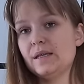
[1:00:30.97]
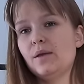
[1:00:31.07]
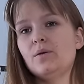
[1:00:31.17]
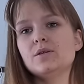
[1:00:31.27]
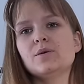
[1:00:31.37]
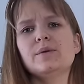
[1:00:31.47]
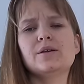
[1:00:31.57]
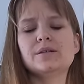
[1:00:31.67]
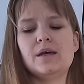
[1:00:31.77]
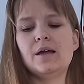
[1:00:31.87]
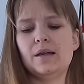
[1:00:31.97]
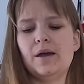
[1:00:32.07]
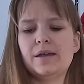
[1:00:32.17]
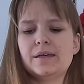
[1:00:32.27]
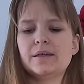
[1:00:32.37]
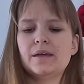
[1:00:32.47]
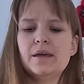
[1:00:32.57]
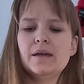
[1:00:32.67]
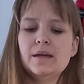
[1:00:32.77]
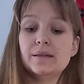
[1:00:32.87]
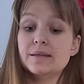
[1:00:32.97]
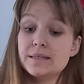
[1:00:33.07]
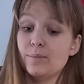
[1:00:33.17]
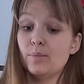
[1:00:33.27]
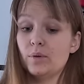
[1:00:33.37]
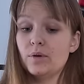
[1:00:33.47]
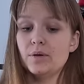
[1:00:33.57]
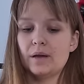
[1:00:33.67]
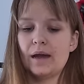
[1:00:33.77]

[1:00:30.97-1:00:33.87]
and also because I like the simple look.